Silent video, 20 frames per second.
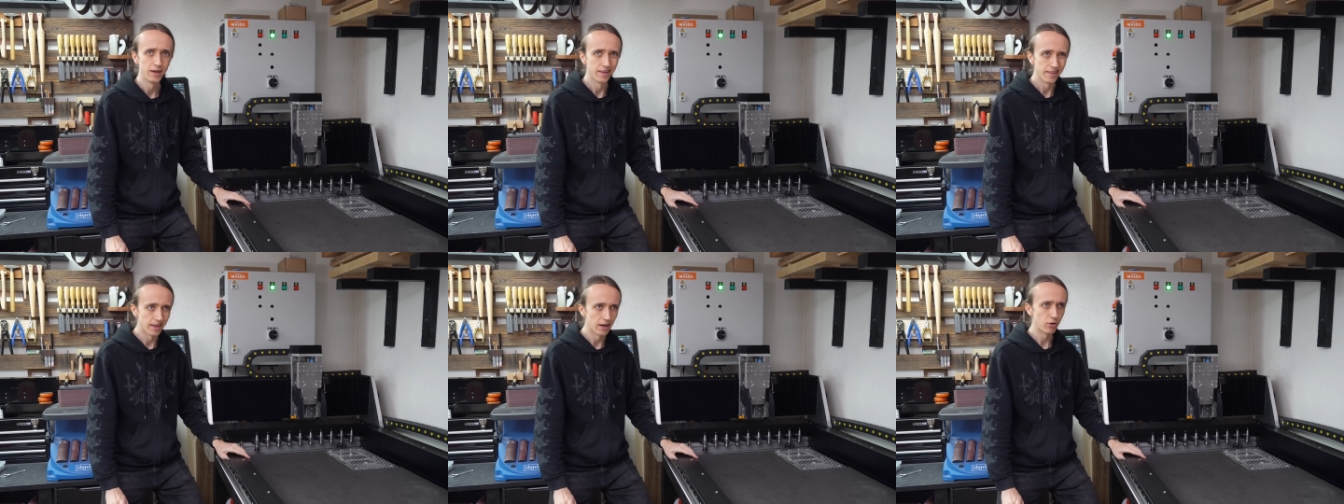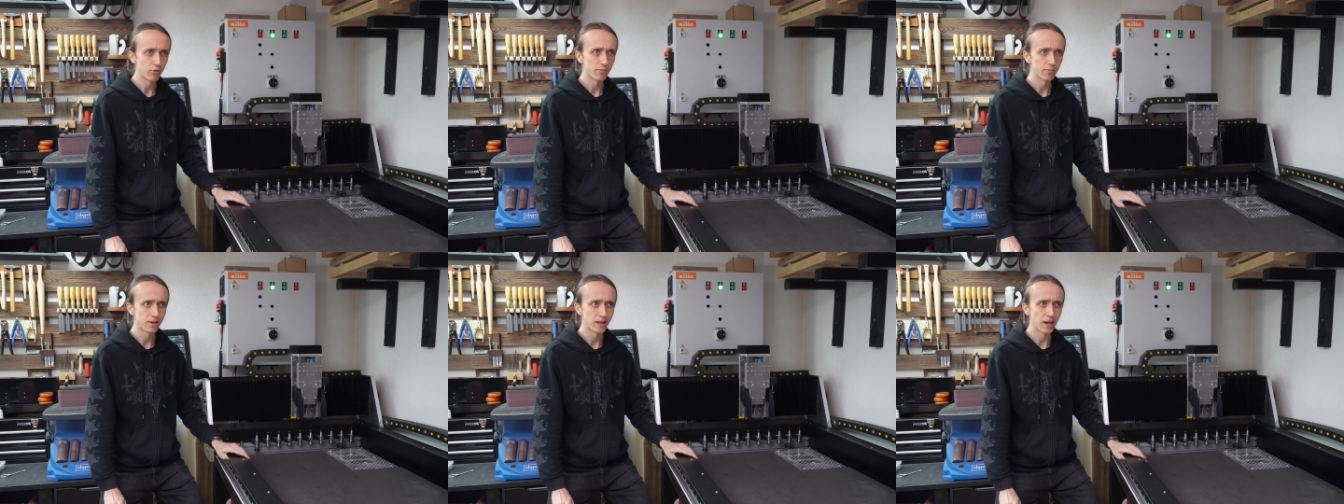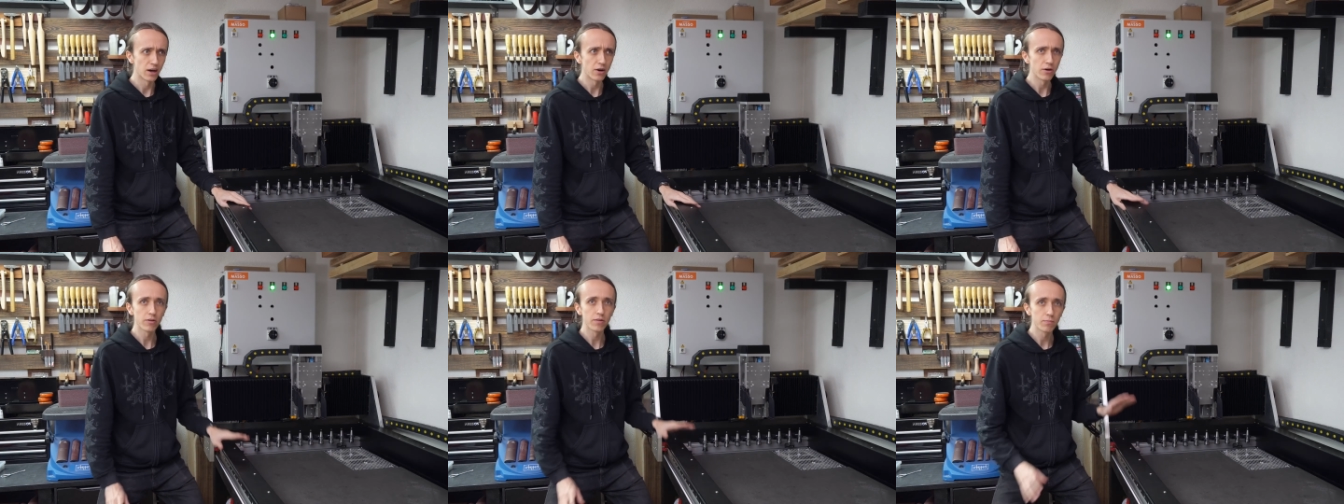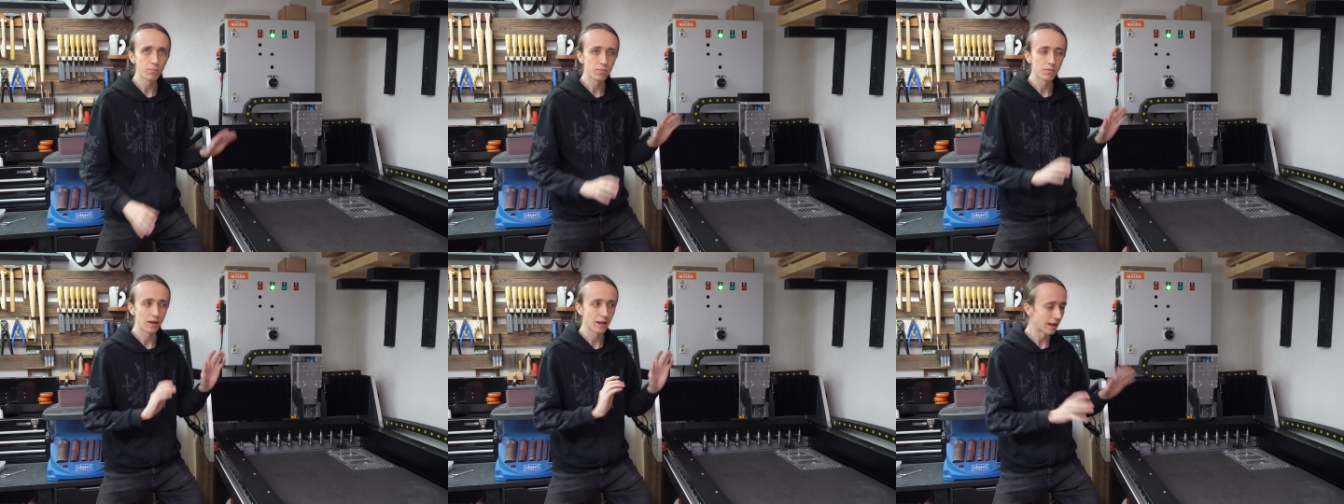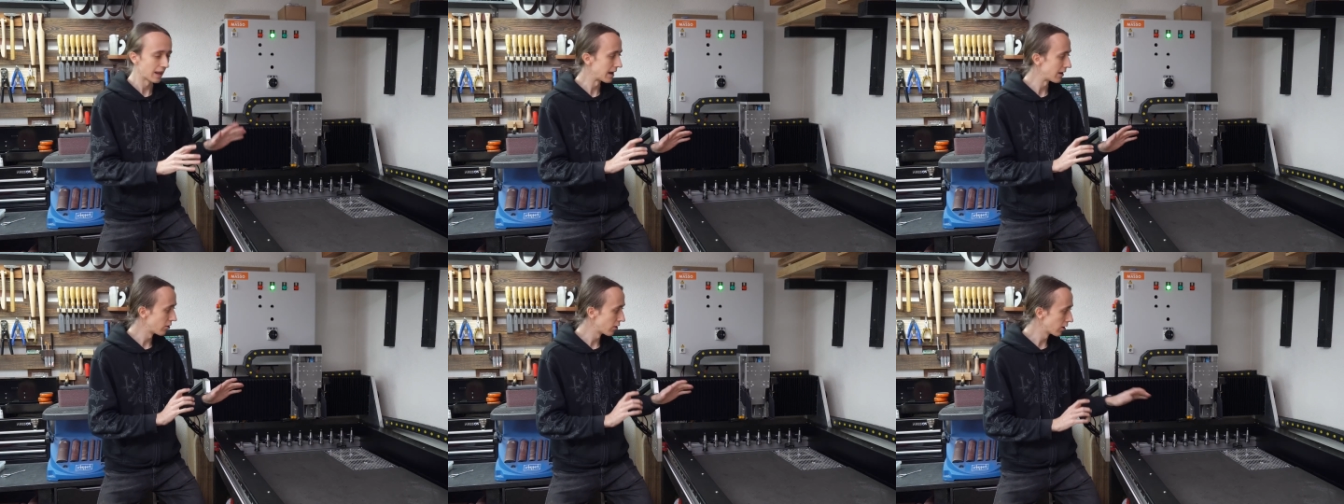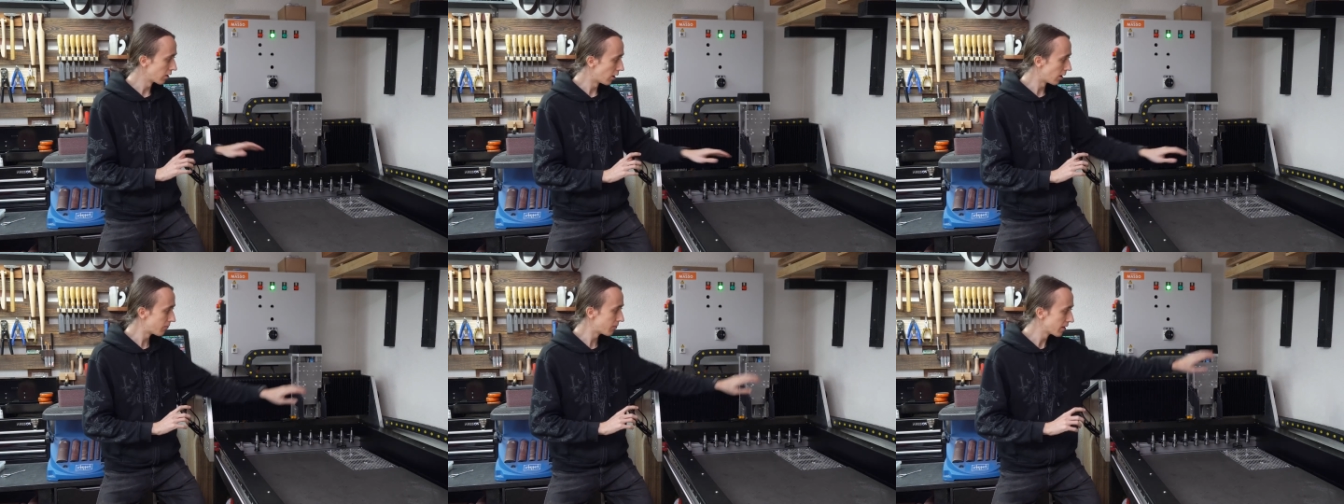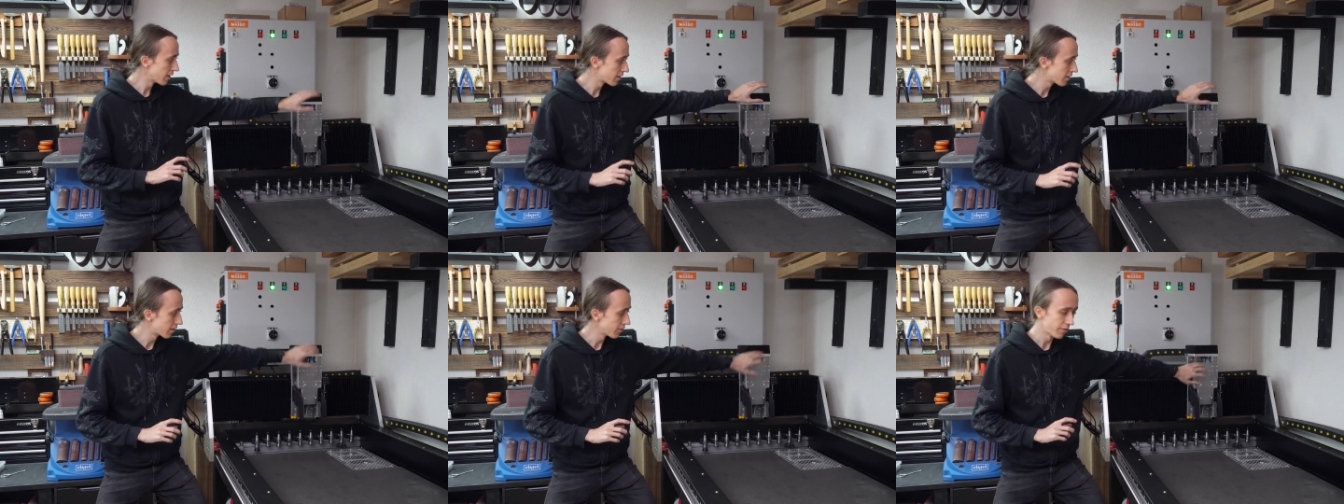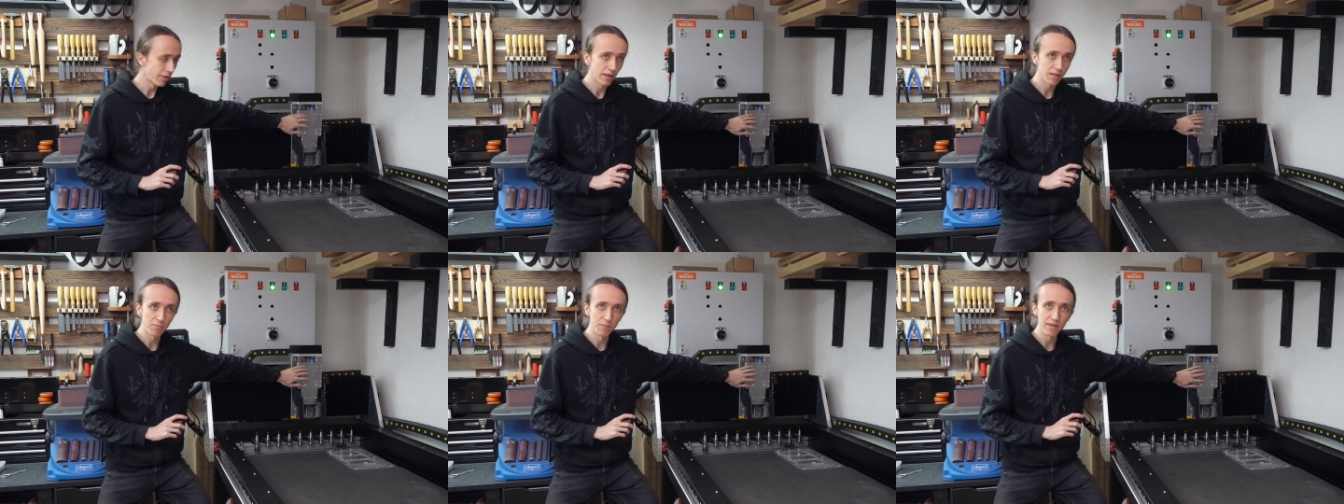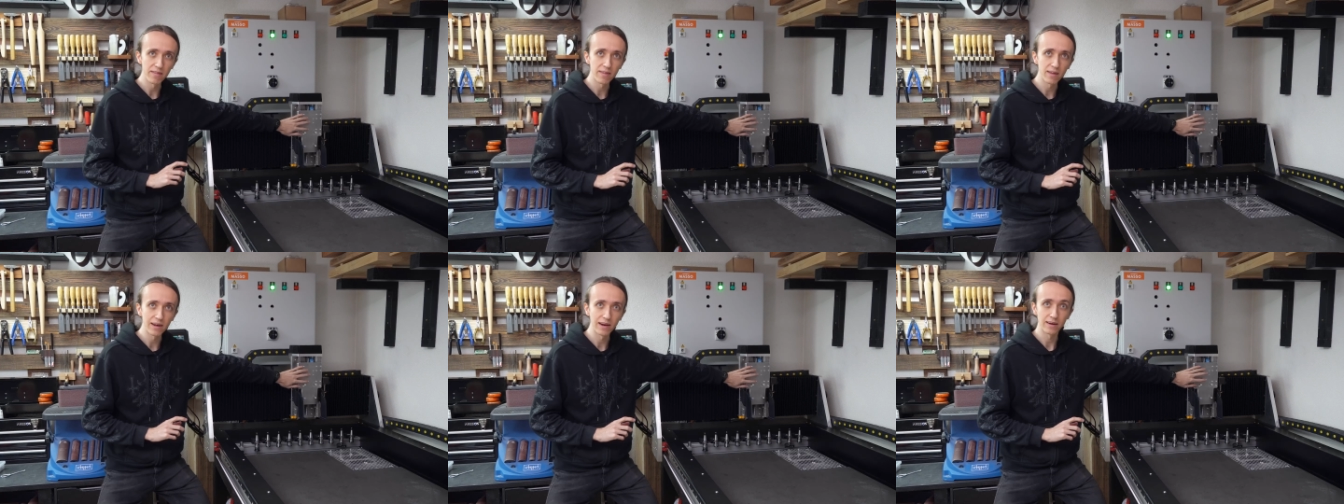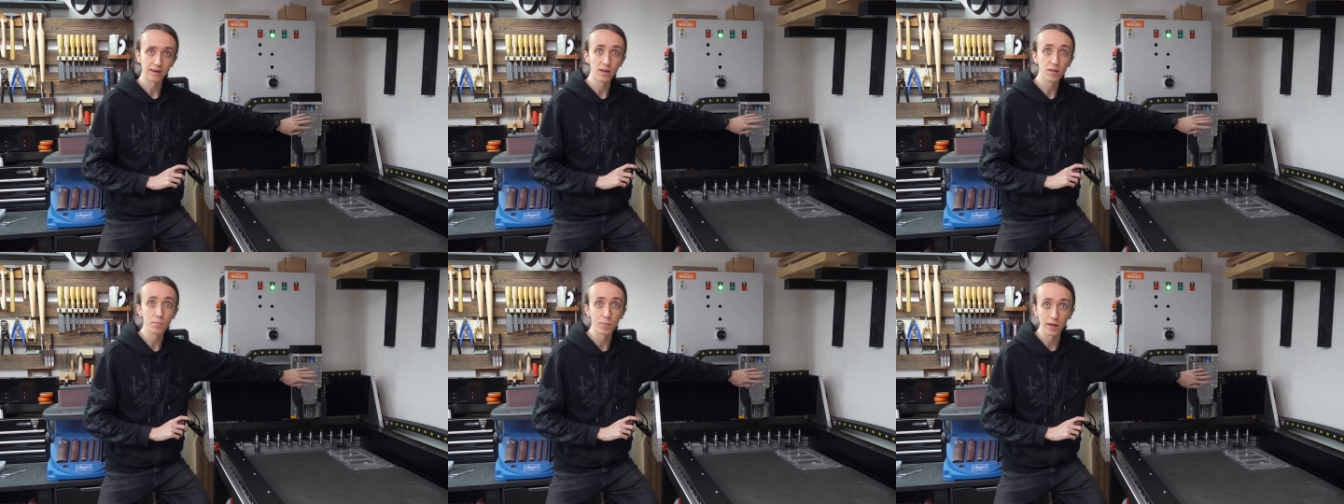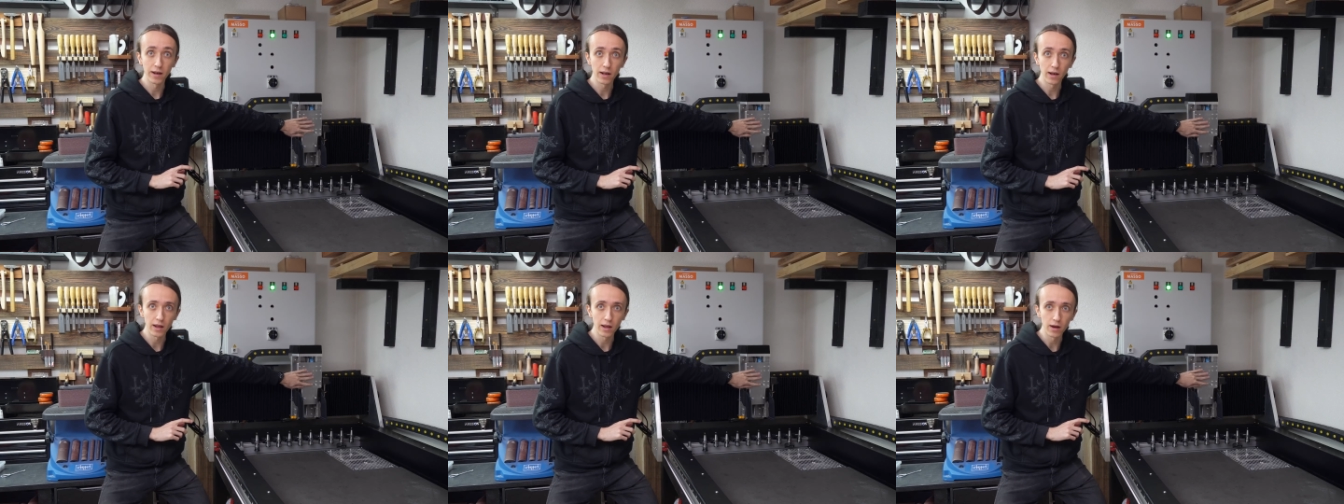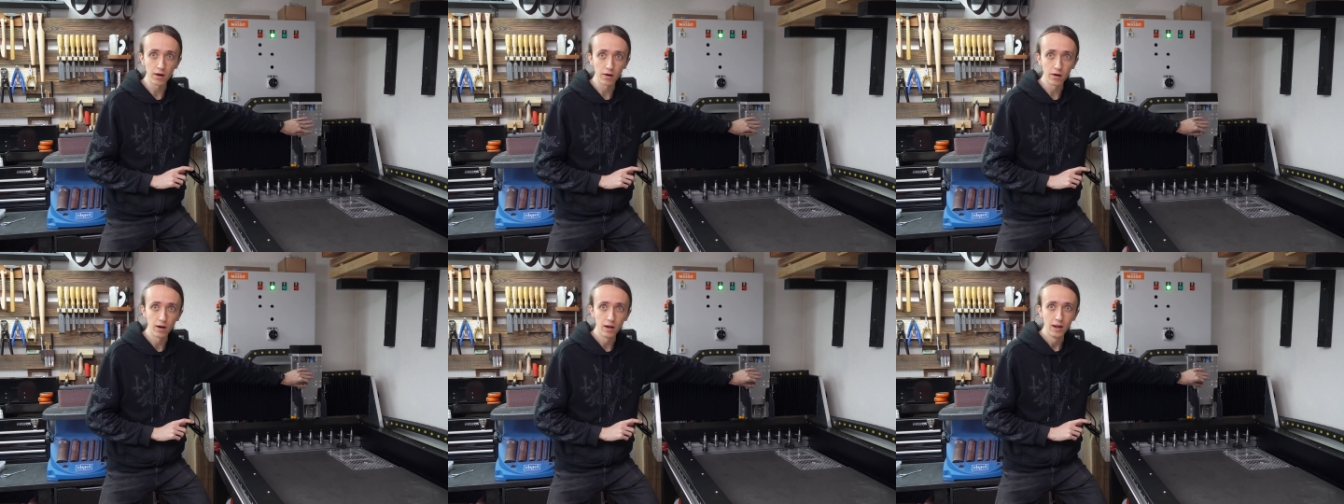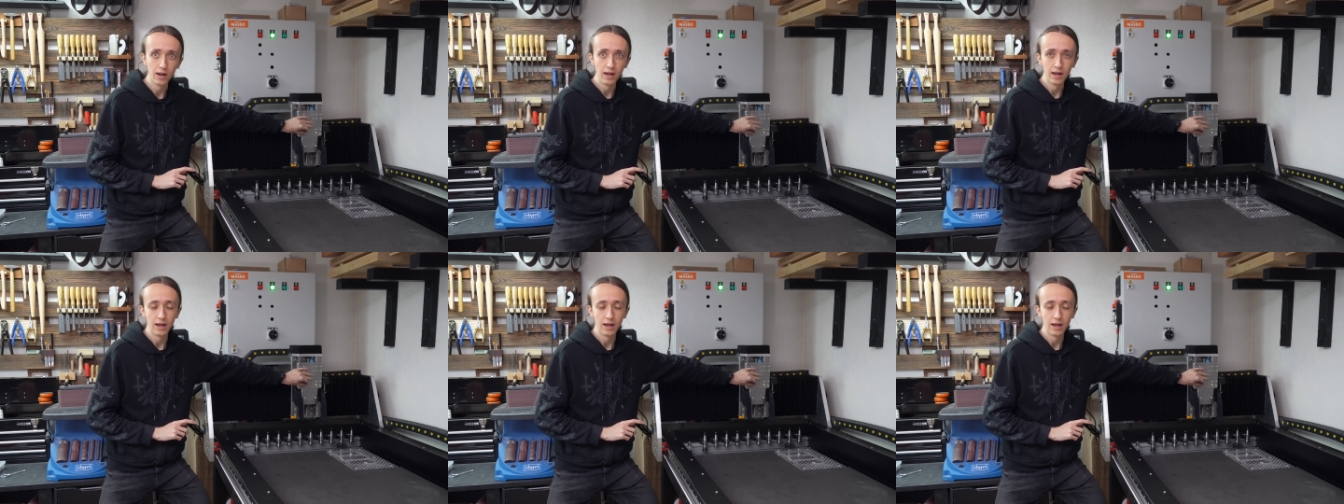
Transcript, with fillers: Now there are some glaring obvious things missing like the spindle here,